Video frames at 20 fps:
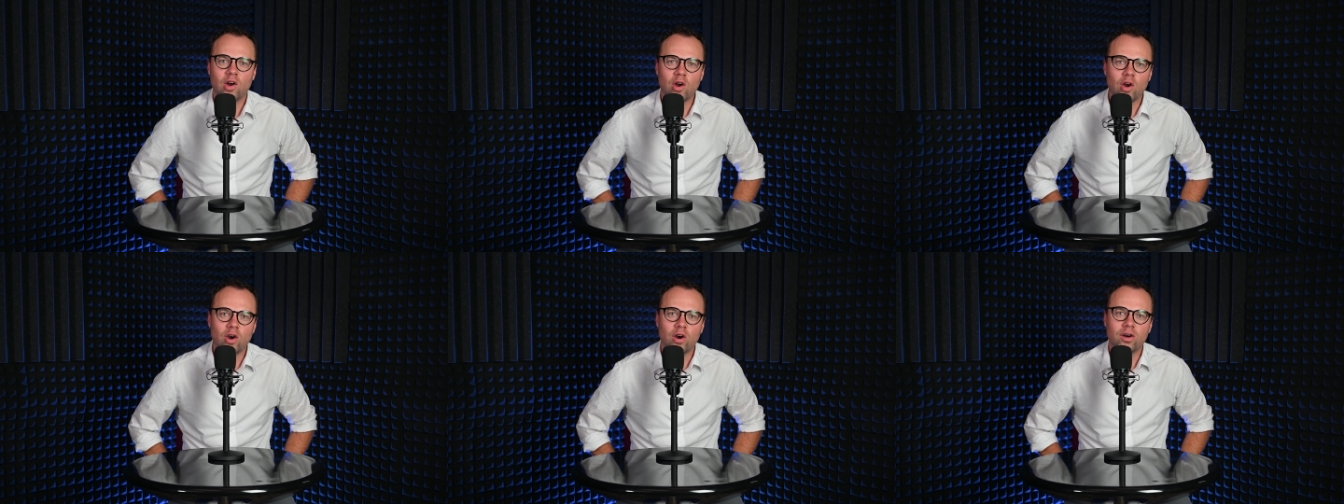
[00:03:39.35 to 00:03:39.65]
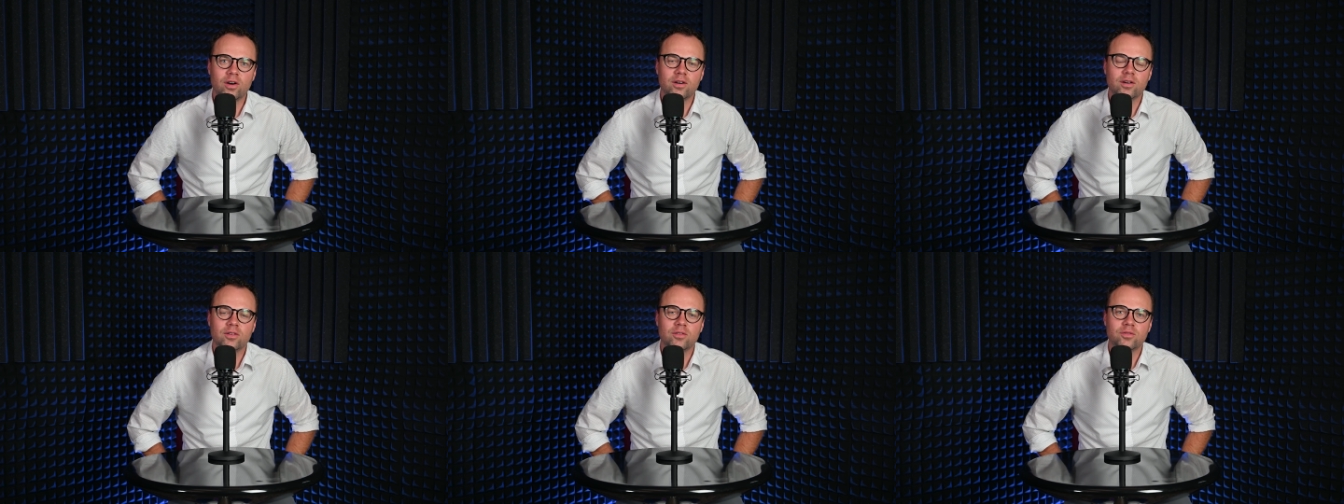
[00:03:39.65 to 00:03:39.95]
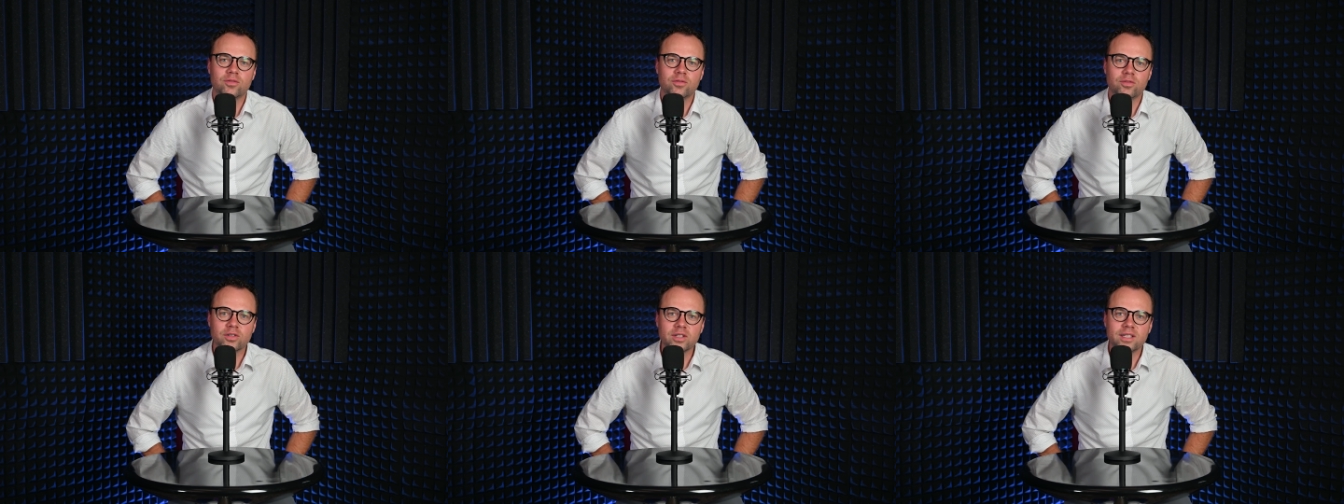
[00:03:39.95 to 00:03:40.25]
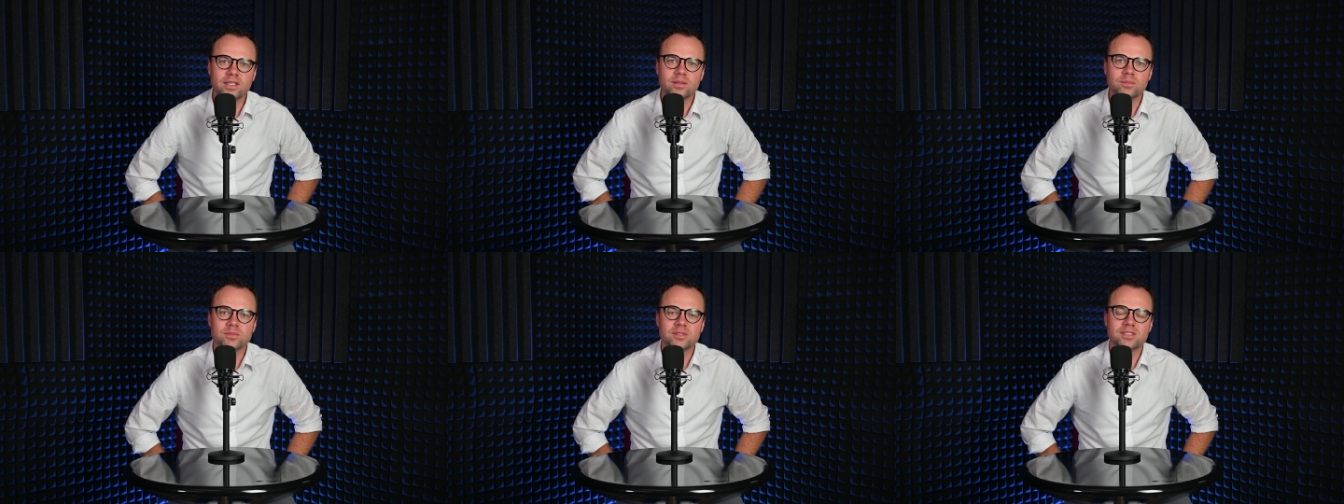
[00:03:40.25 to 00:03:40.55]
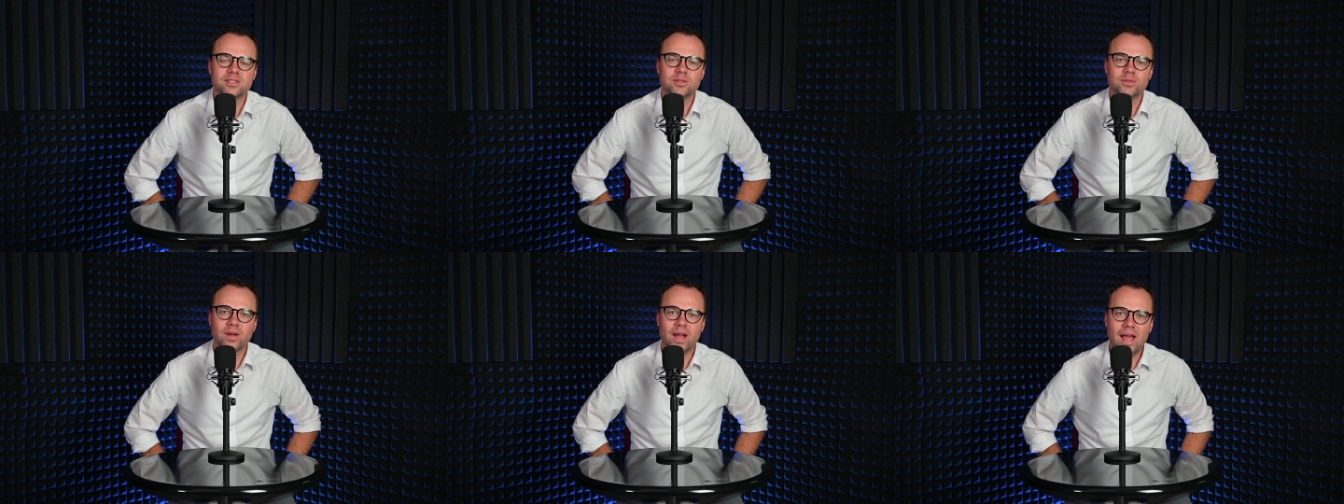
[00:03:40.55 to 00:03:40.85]
our
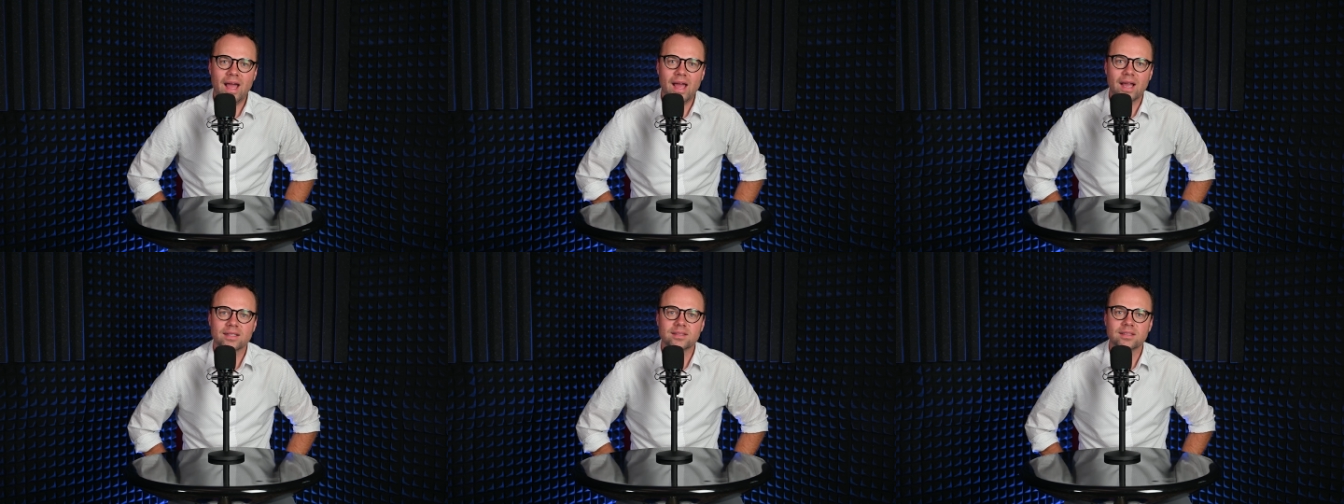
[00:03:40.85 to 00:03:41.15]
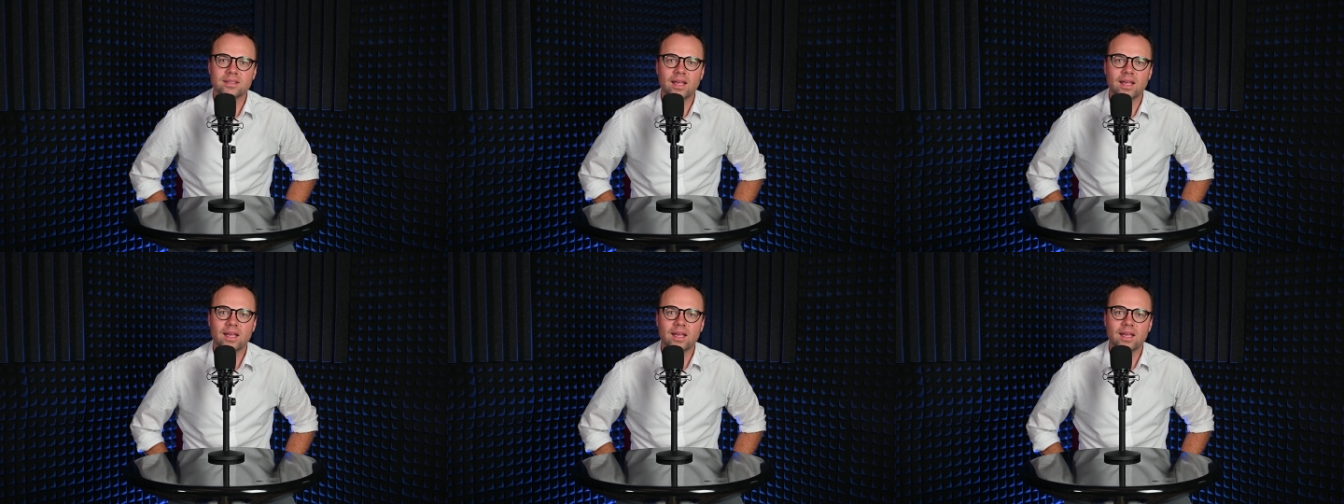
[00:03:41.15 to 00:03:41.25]
freedoms to act.